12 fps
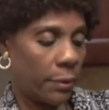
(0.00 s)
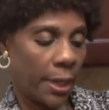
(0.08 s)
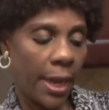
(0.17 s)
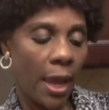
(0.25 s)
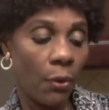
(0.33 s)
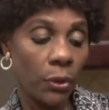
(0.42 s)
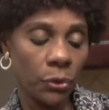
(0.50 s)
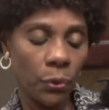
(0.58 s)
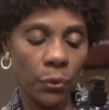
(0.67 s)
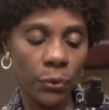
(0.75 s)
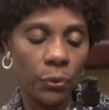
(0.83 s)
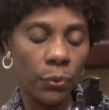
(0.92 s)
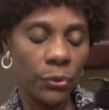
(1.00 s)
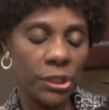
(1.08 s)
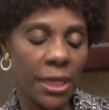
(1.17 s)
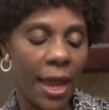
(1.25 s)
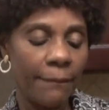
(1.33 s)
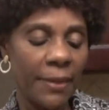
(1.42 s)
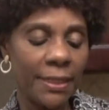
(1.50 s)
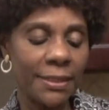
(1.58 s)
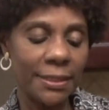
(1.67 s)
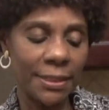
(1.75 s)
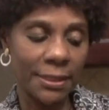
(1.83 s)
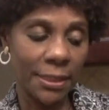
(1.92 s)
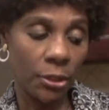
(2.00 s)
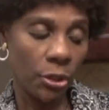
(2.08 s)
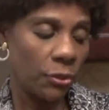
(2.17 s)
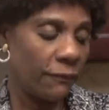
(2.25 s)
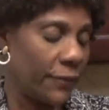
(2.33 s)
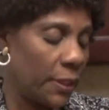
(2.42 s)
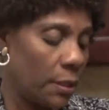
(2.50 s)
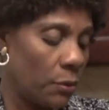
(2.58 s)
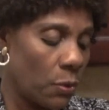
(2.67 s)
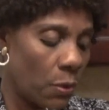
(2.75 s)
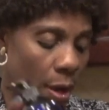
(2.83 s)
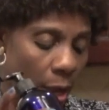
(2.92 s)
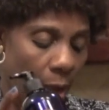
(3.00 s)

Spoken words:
carrot oil, which I made. This is another video.